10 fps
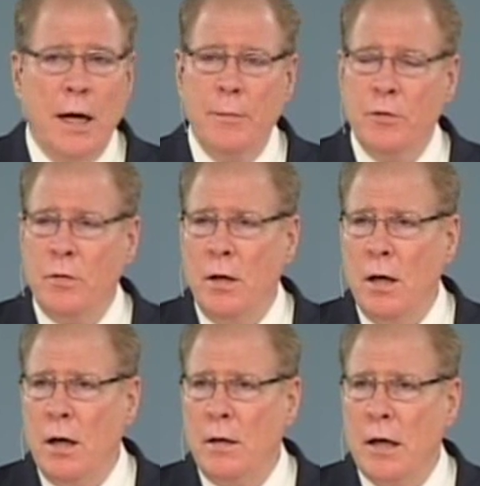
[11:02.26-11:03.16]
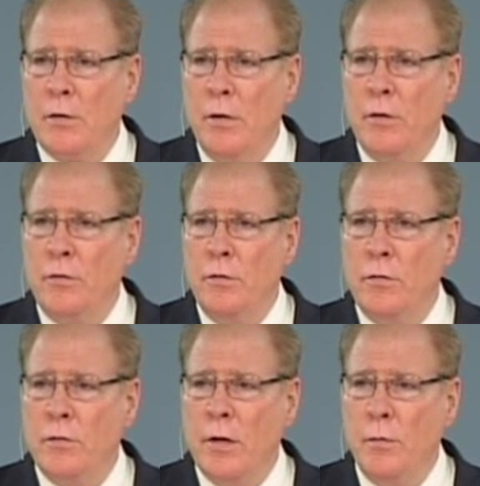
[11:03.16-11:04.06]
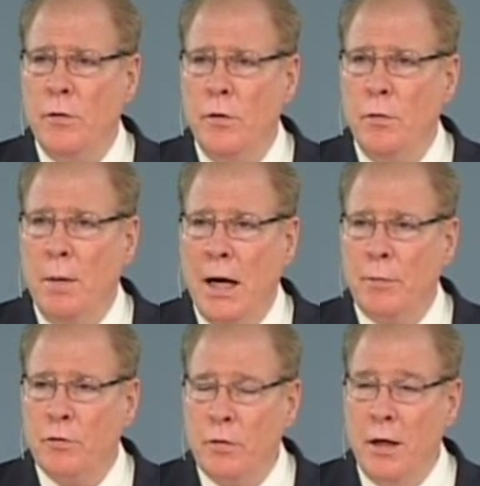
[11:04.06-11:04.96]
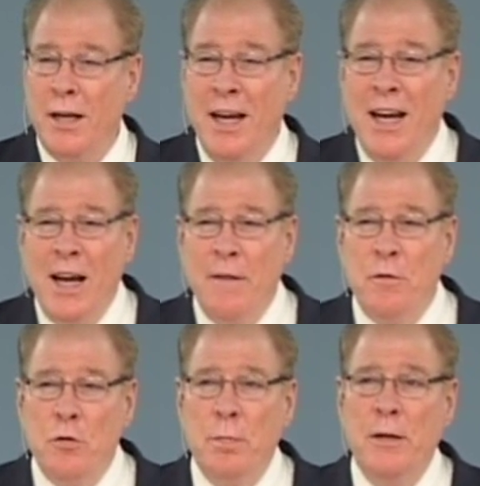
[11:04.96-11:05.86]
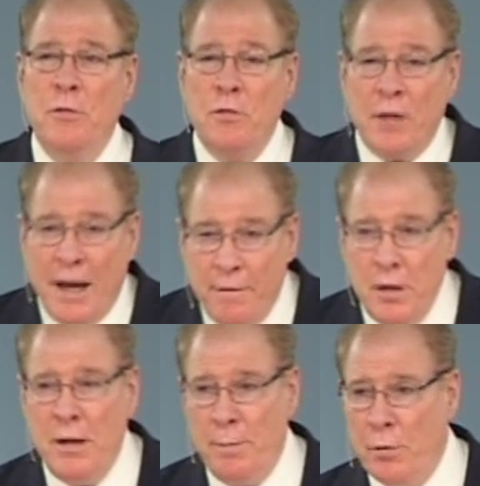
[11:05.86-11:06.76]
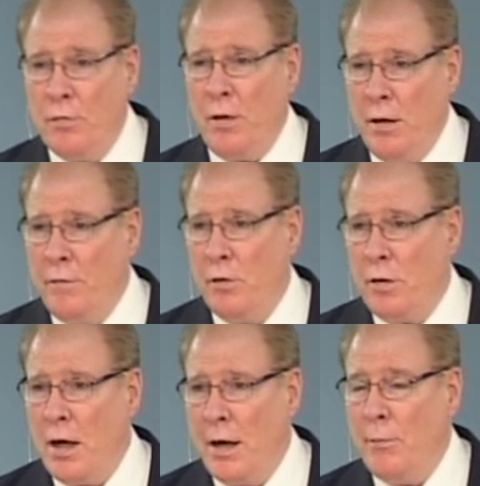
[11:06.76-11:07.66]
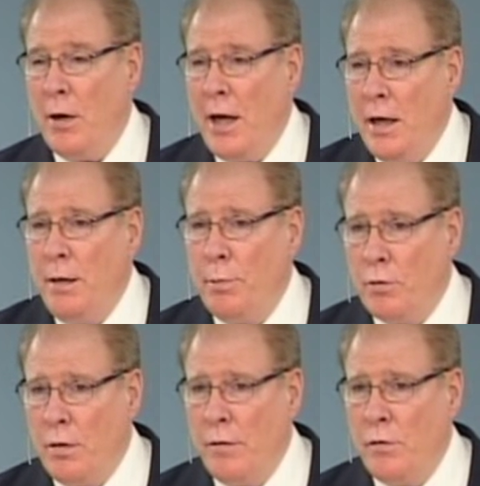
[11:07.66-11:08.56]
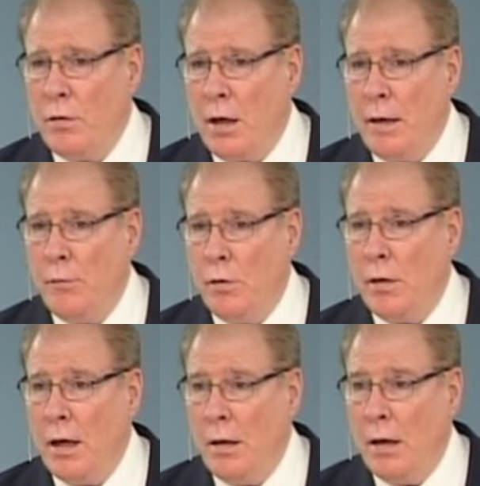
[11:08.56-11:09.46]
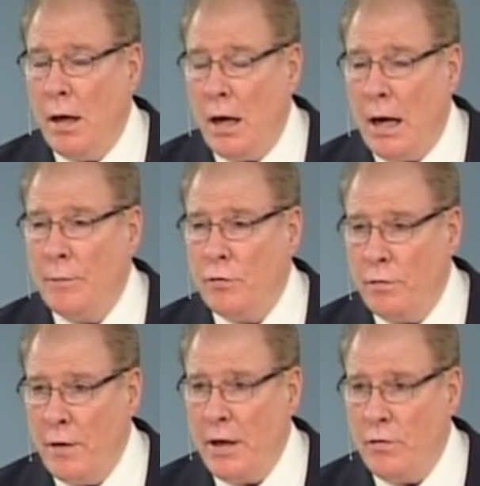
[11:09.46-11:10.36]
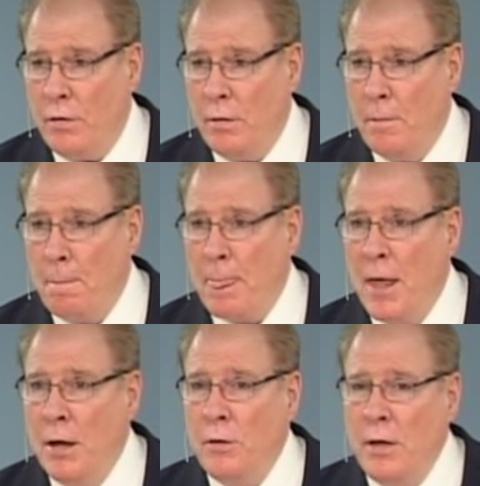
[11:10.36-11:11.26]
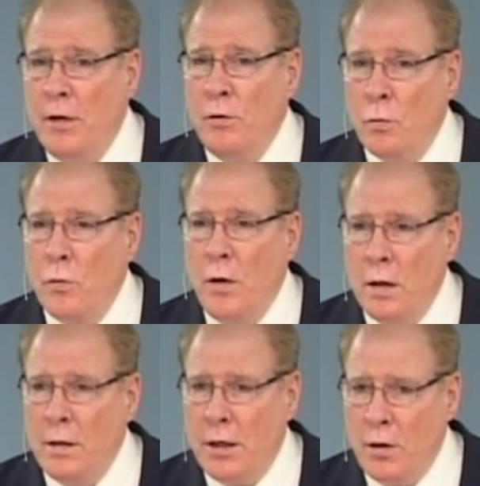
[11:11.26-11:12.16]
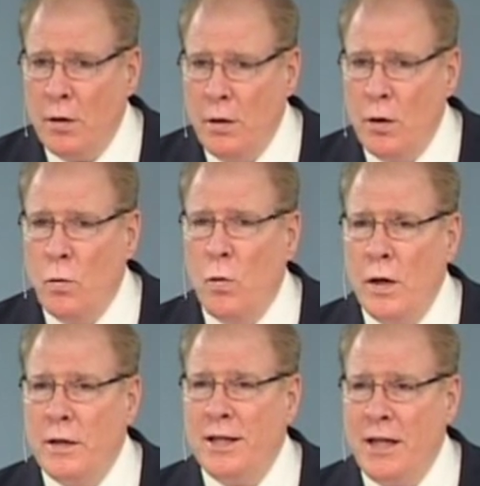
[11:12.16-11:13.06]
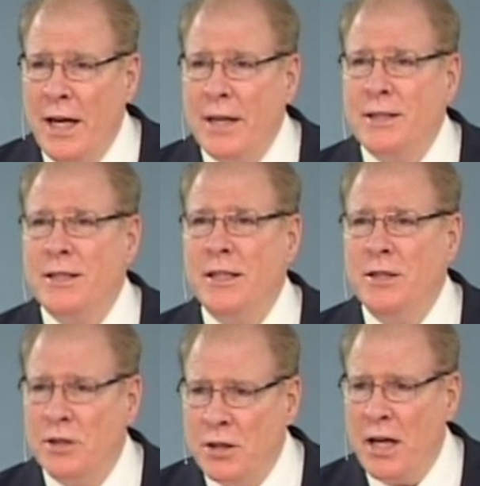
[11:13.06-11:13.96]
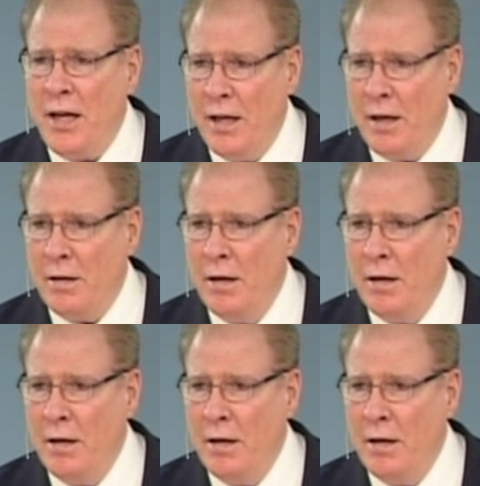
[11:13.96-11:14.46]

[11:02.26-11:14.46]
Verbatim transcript: as uh, Doctor Hendricks used to say, when you do Bible study, if you spend seventy percent of your time or eighty percent of your time doing observation, then you're really going to know what the text is saying.